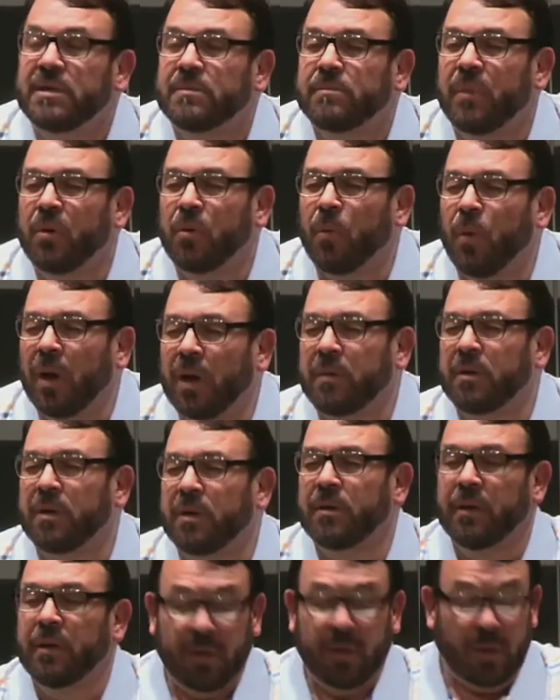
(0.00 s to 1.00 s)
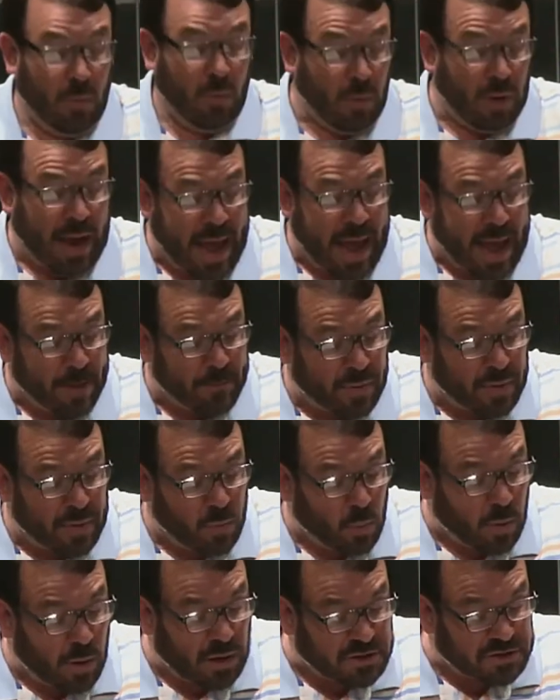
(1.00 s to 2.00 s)
But what happened
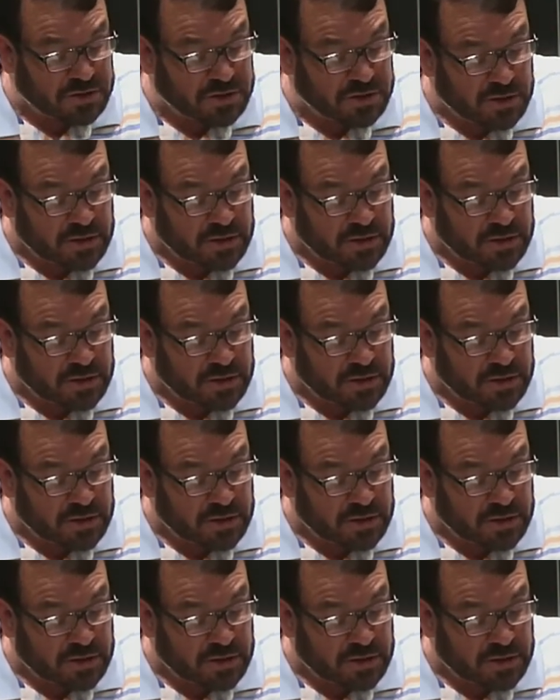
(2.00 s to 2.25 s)
was